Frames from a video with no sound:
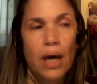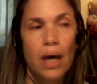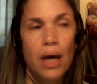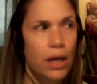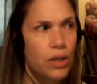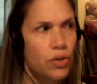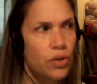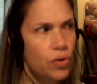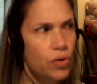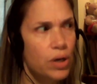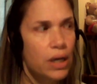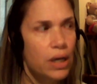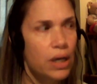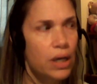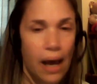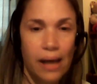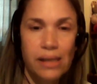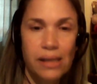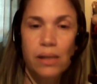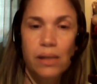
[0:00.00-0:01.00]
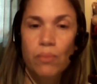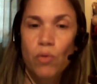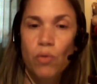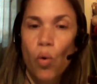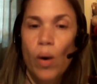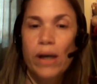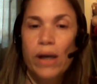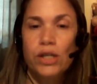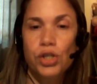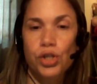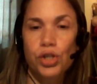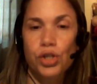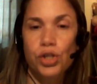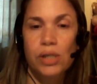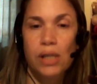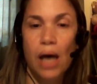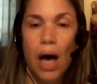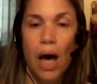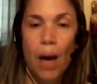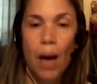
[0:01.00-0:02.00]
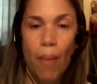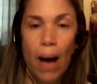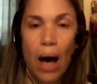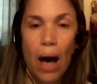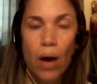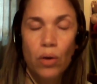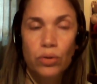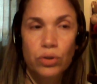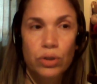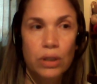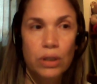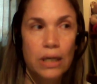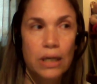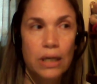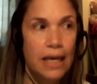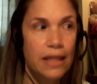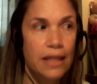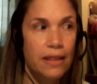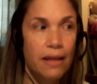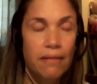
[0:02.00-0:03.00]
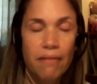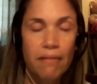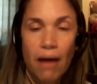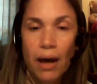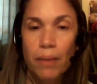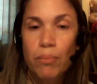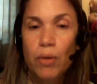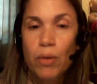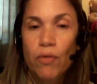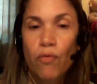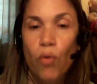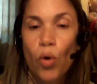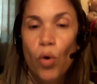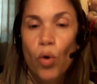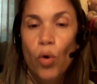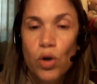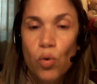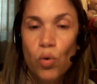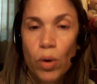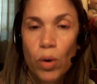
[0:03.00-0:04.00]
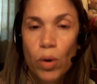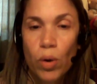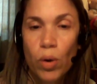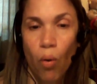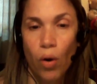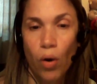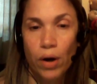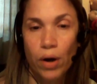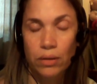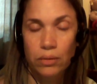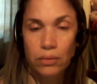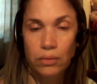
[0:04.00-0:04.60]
and you can ask them questions about the time before you were born.